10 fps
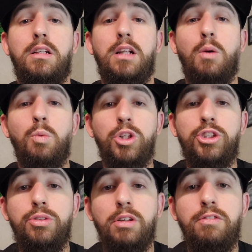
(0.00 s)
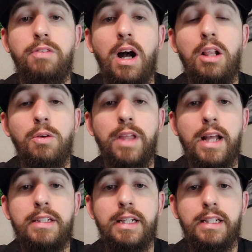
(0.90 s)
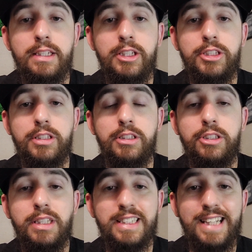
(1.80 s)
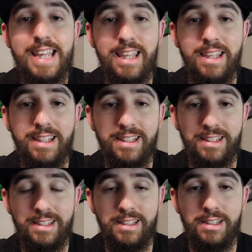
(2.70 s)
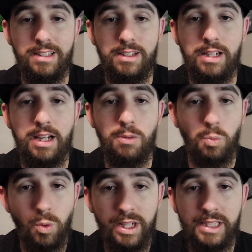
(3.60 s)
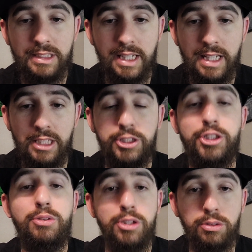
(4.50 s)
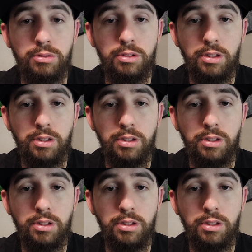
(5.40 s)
I want you to follow that technician to the T, okay? What he says, you do.